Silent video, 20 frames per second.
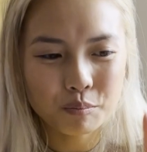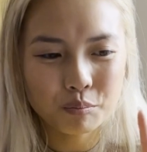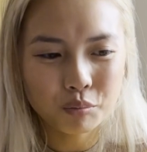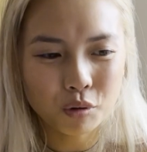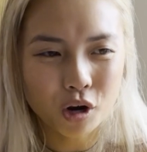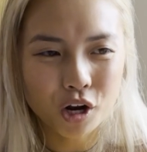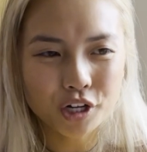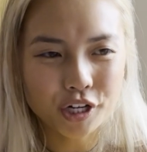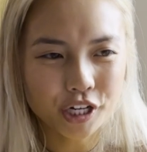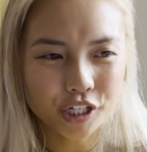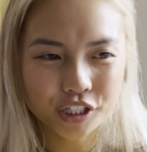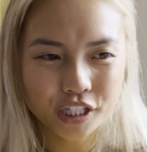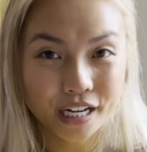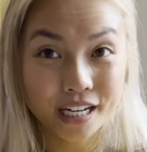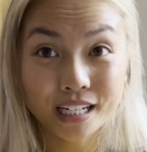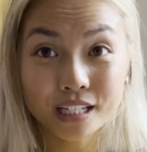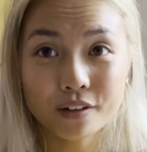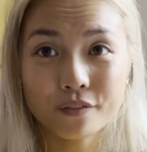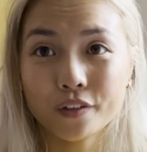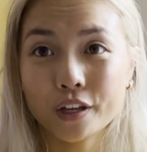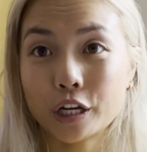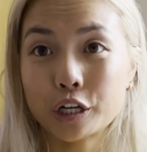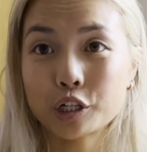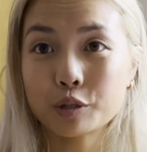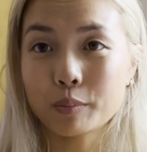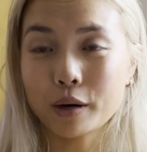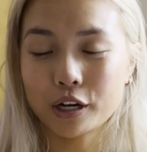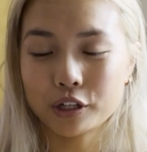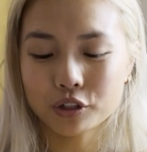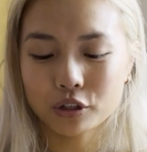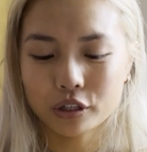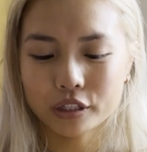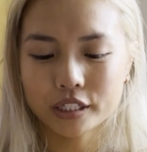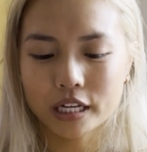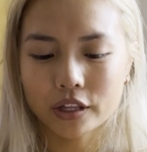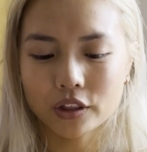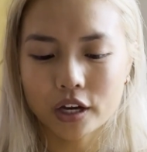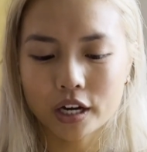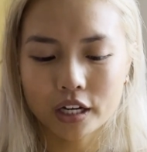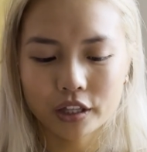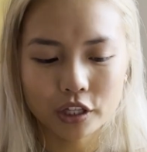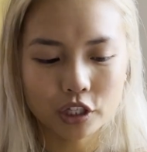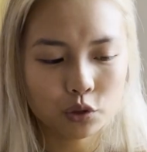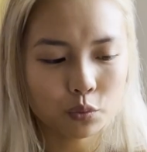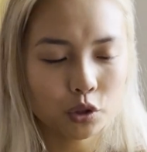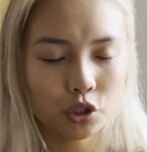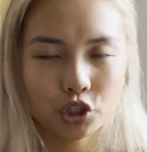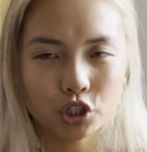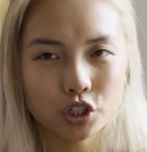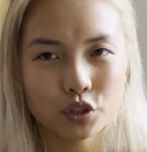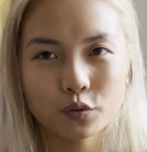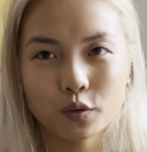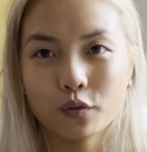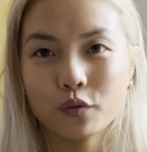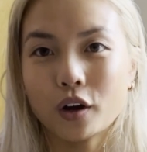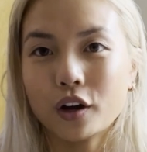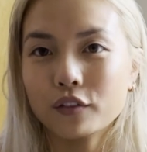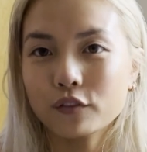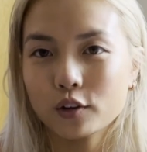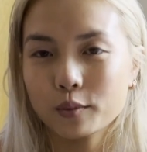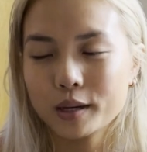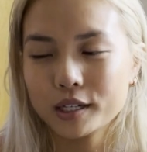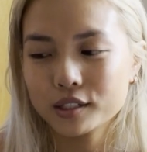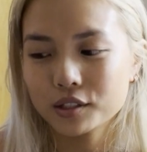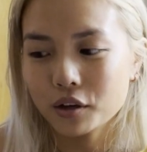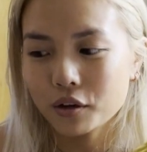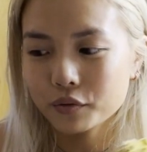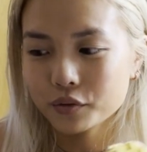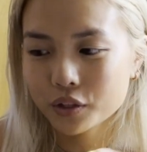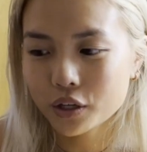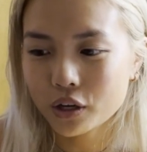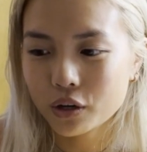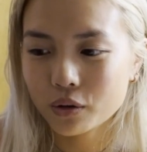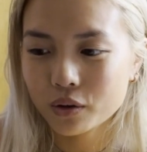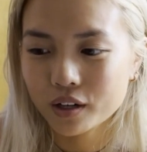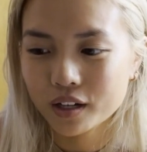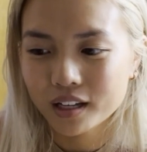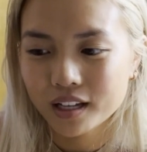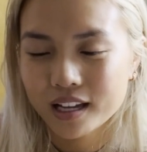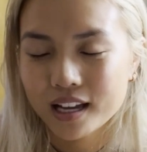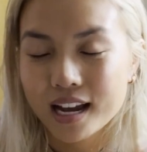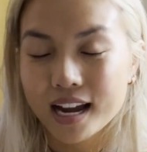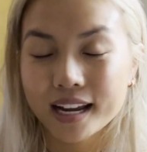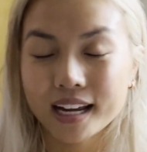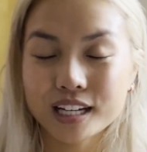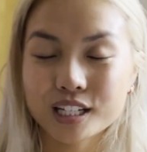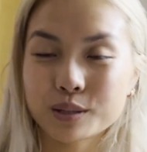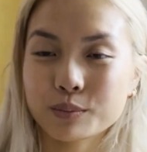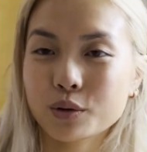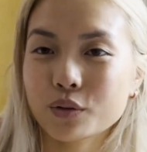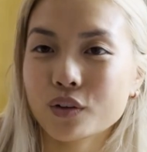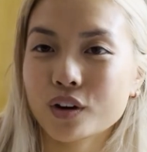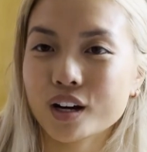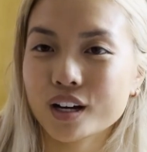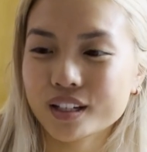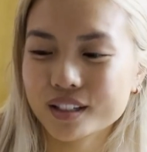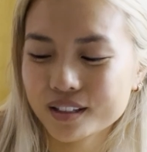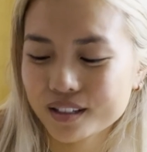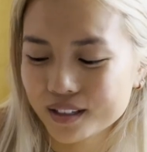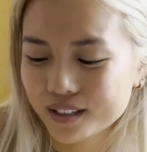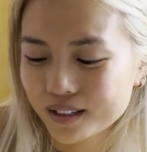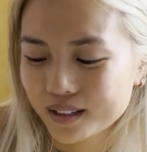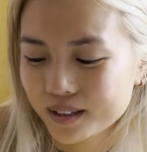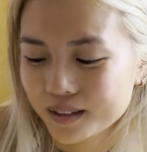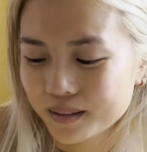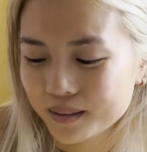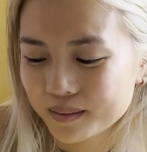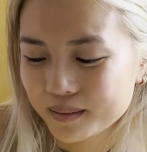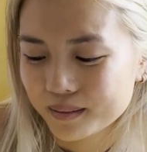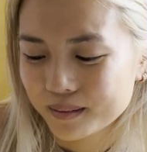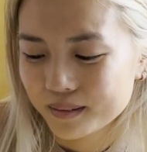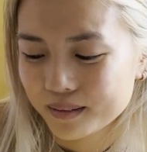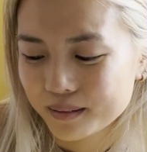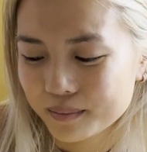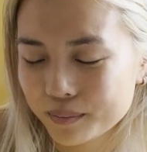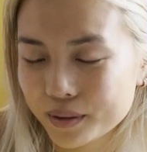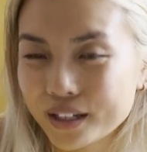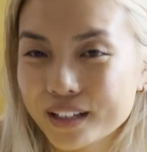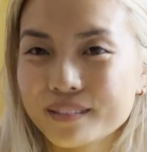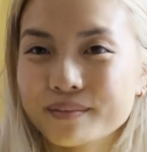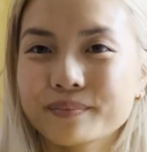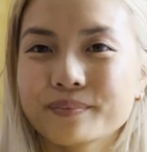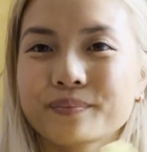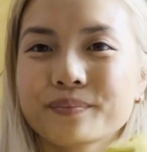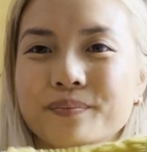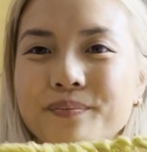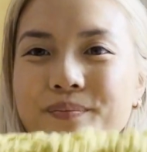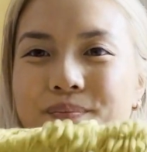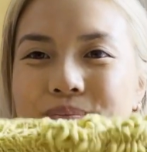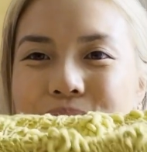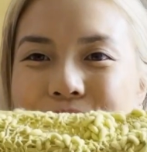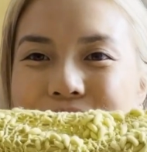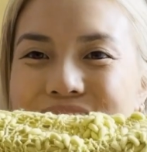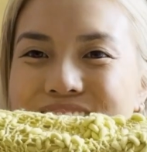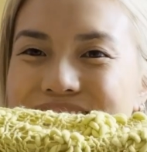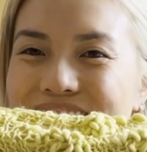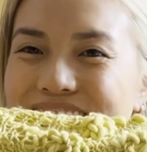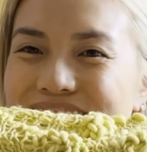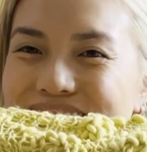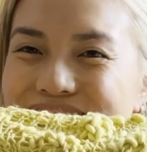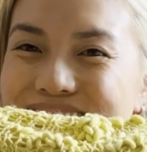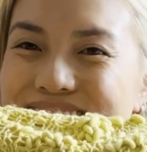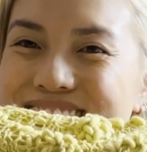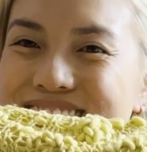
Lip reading: projects that I need to finish by a certain deadline, and this one's just for fun for myself, so I had to move on. But excited.